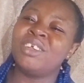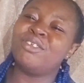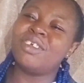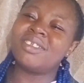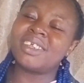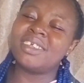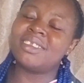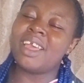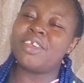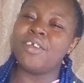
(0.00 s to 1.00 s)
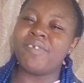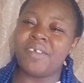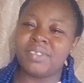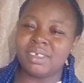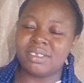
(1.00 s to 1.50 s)
Just take your
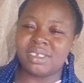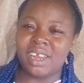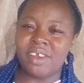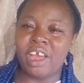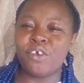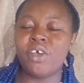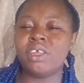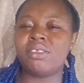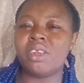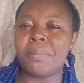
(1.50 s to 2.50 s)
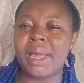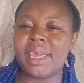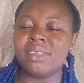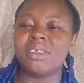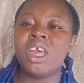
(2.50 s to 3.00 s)
5,000 naira, go into the
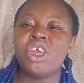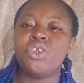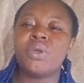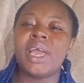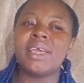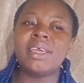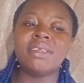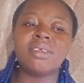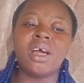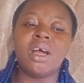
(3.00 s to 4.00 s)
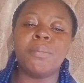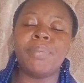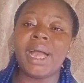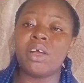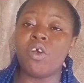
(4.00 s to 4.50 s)
market. You can get a
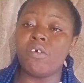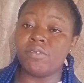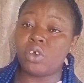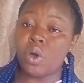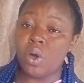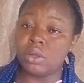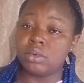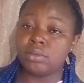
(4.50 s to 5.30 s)
bag of corn